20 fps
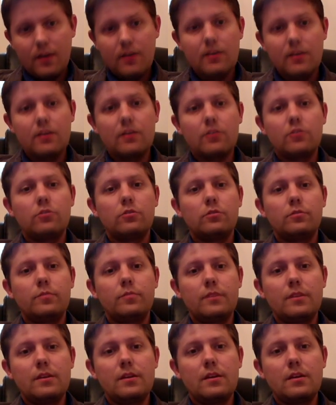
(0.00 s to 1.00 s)
It could
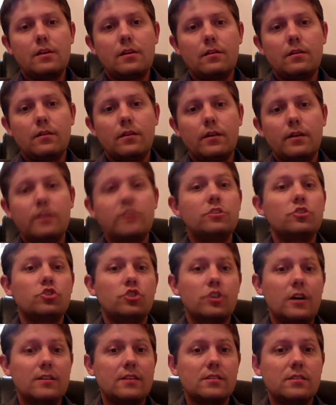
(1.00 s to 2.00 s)
be
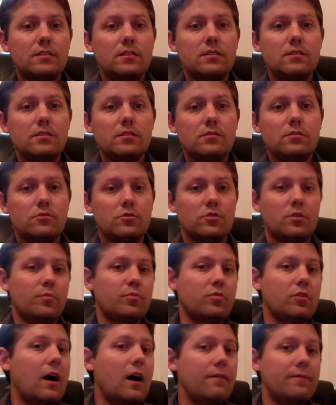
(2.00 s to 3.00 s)
injustice. So the
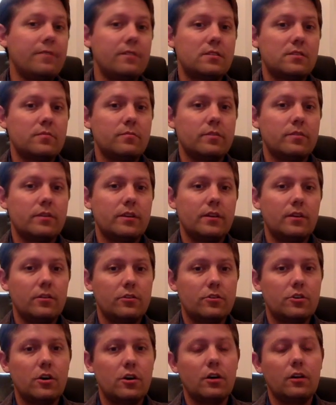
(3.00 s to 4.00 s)
prophets in particular
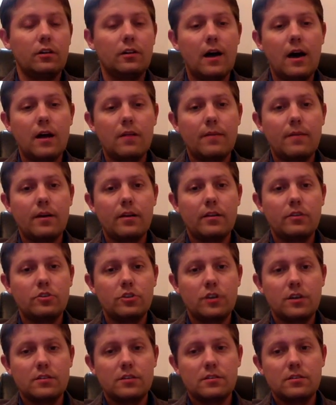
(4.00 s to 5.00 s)
talk a lot about
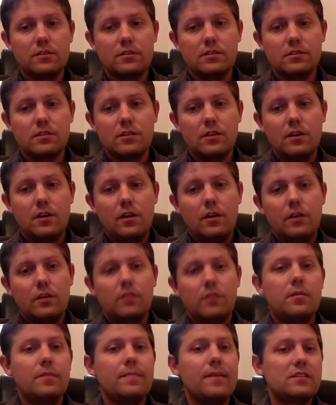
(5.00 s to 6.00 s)
injustice. It
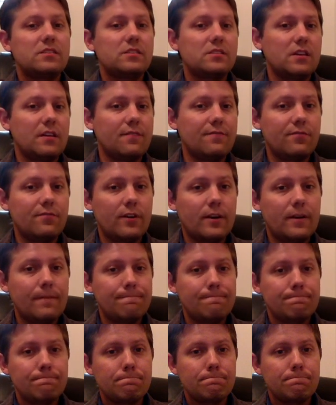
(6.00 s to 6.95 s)
could be about suffering.